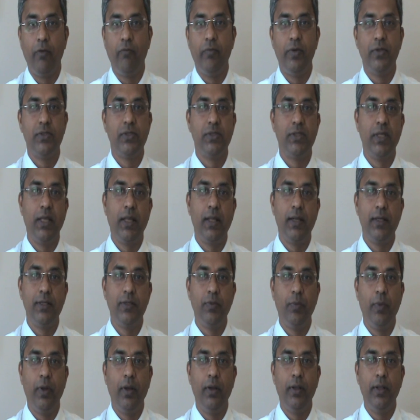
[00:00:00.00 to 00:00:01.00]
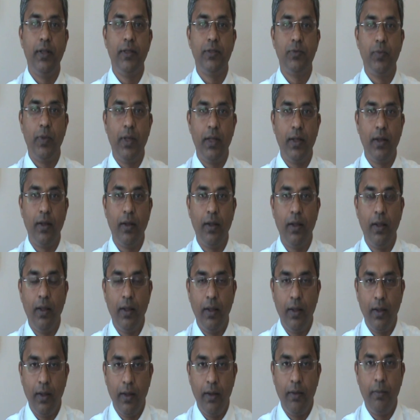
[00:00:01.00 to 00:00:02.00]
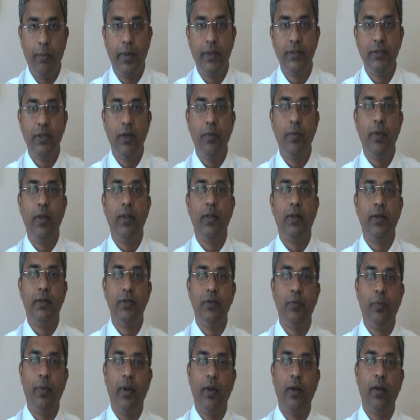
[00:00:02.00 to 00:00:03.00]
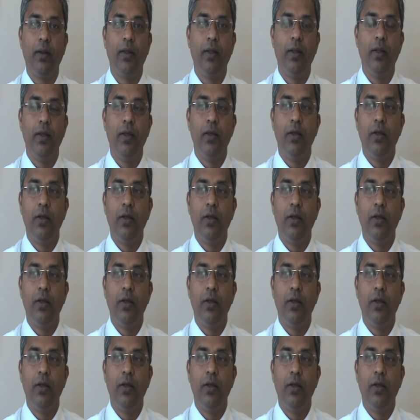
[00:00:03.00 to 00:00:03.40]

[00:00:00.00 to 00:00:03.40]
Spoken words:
If it's a Sikh regiment, they speak Punjabi in the regiment.